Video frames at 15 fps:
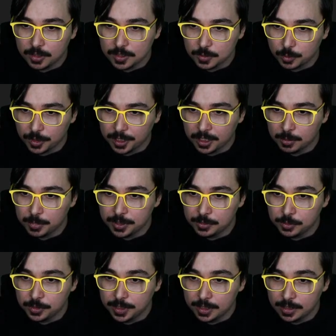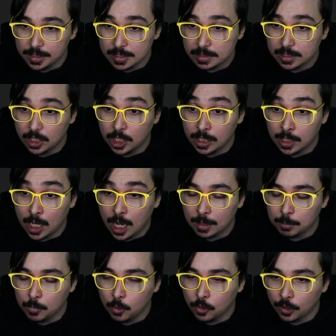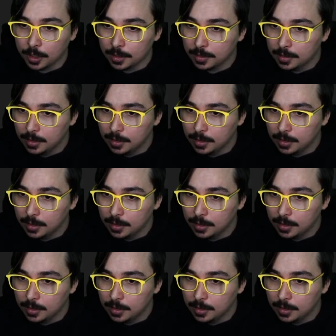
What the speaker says: because we're going to be doing this a lot more,